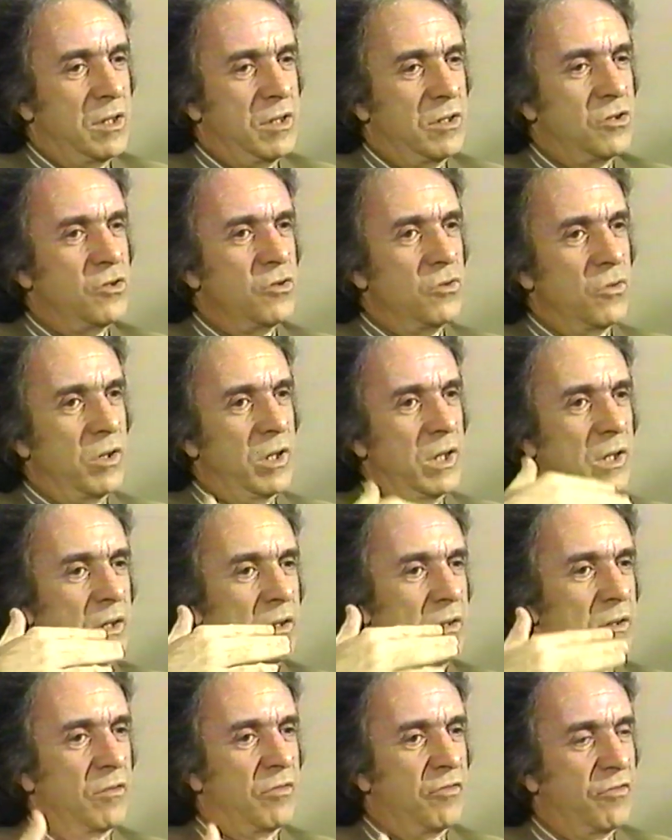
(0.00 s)

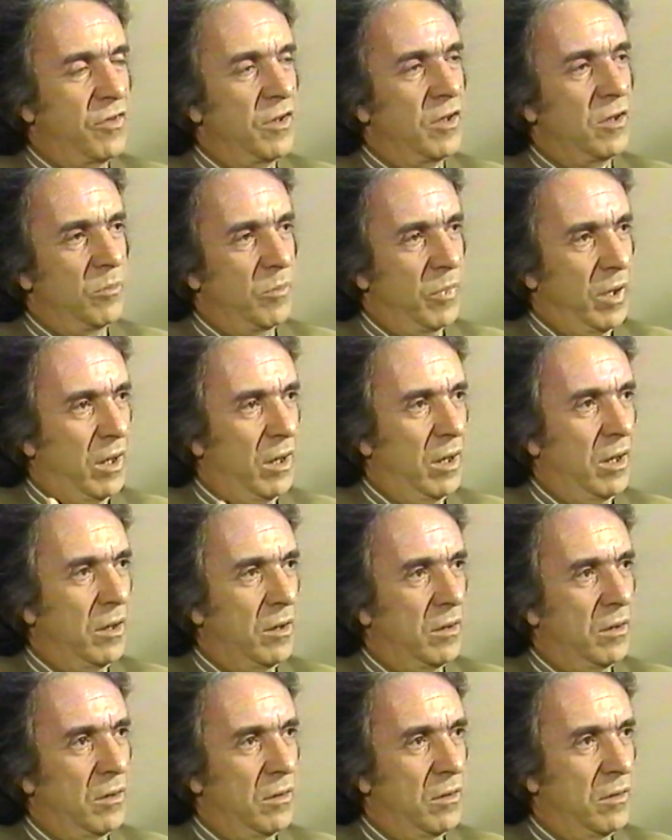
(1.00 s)
during the filming
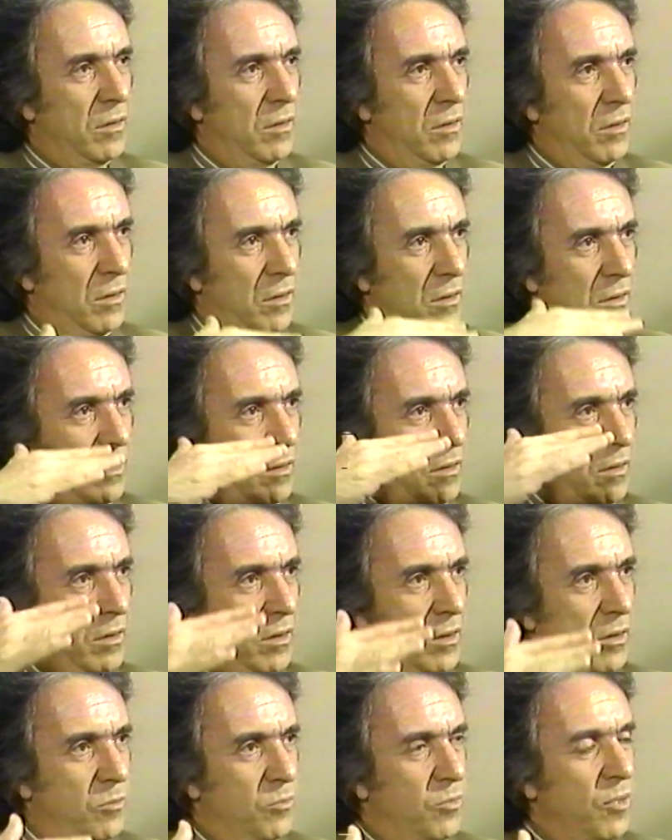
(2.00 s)
and
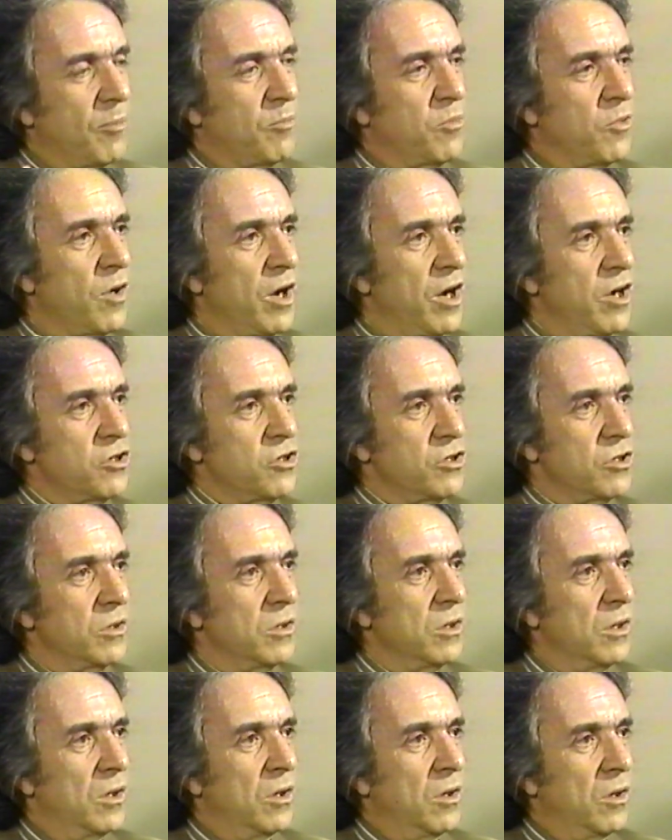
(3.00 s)
in preparation.
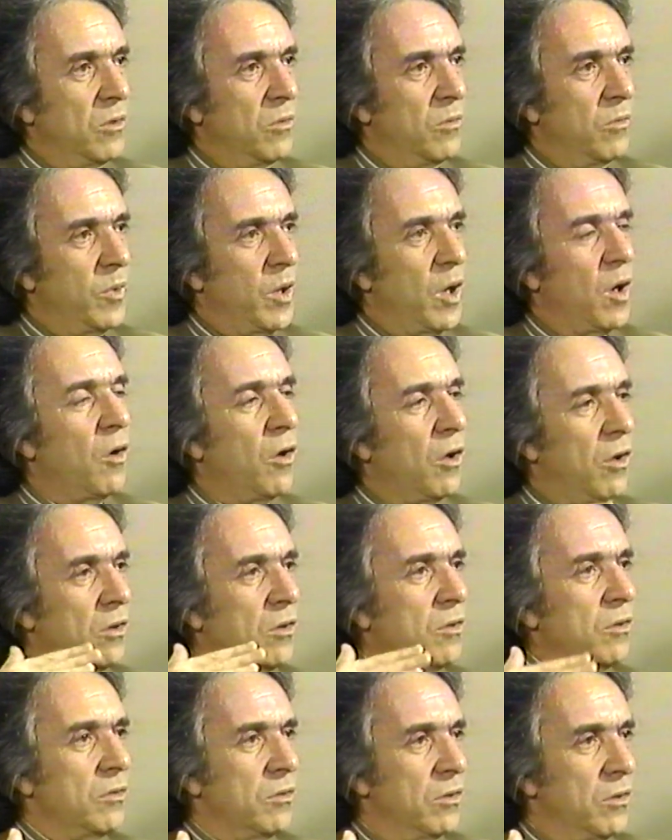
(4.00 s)
We
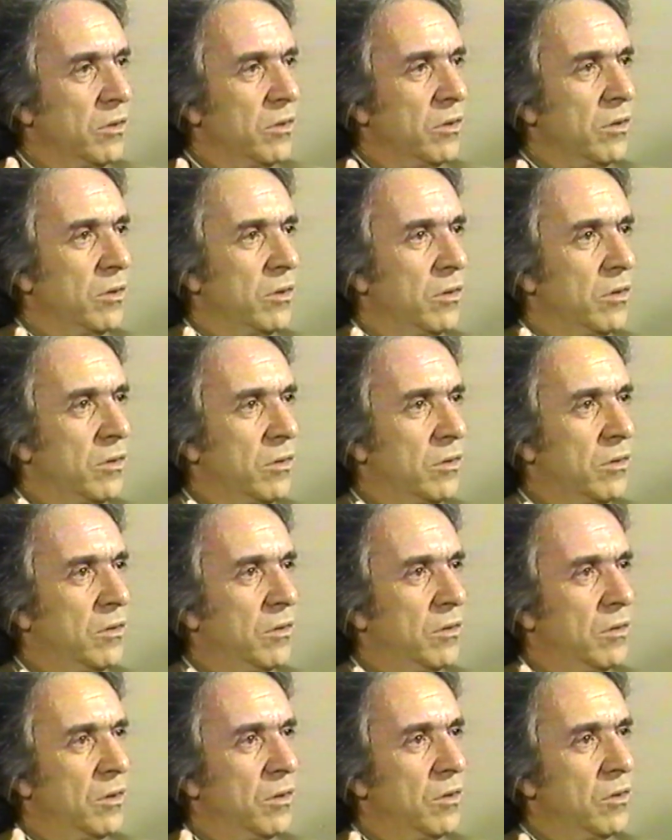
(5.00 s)
all
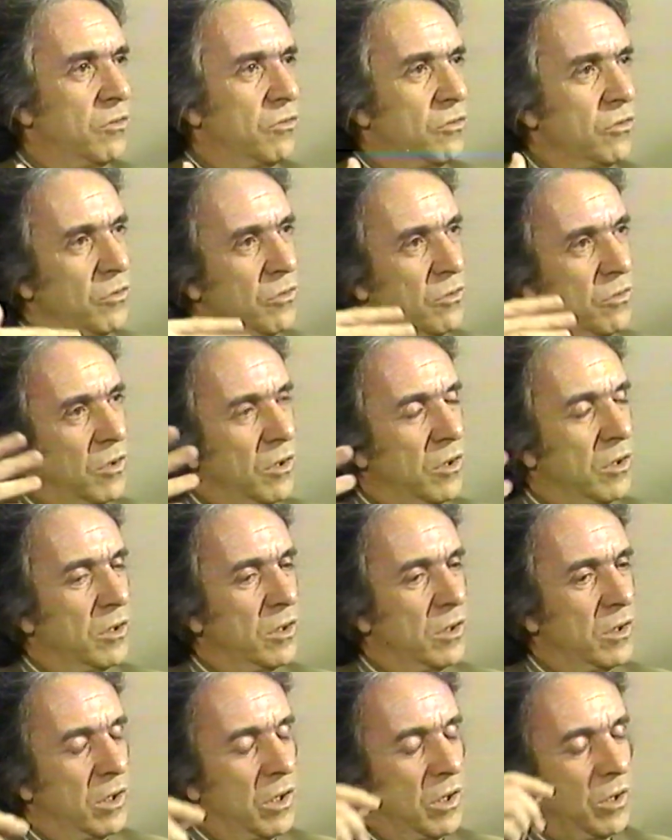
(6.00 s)
drew
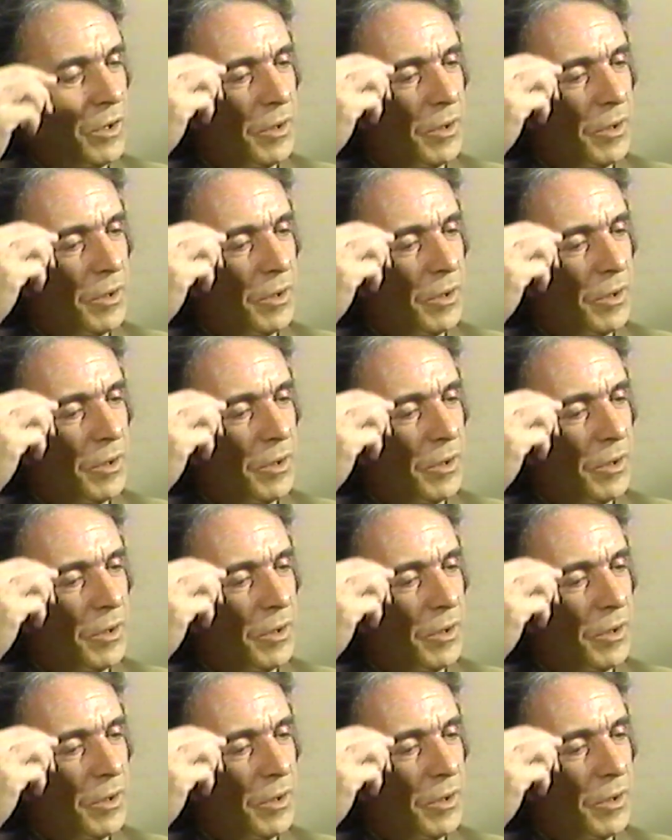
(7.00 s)
on.